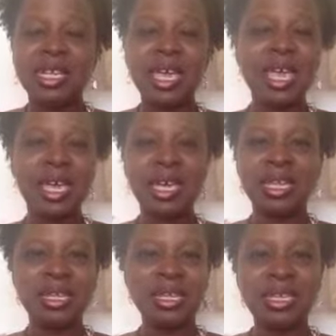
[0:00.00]

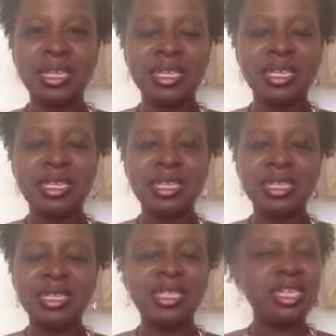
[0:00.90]
And
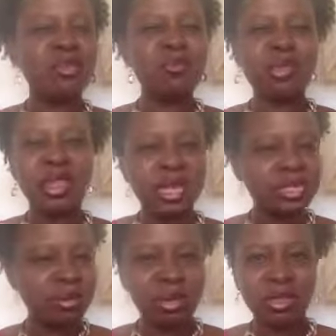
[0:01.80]
she
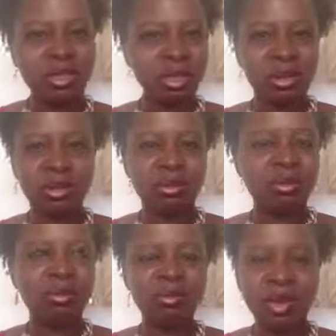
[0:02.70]
blessed me so
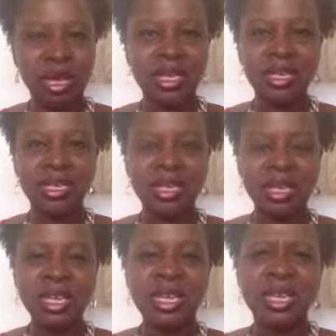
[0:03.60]
much
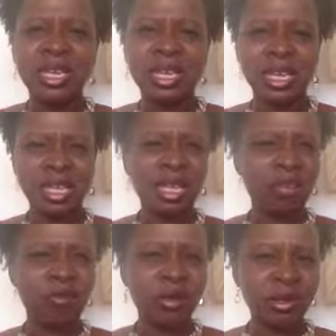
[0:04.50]

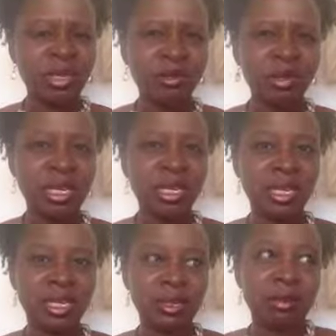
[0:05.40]
that first
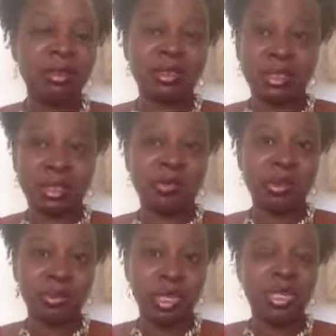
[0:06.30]
meeting, or at least the
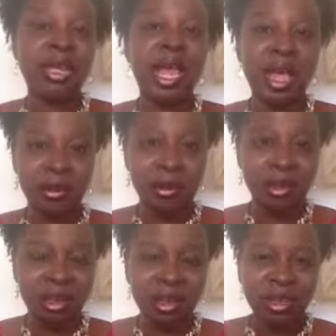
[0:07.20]
first meeting that I
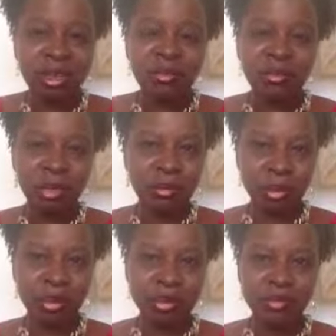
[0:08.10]
remember,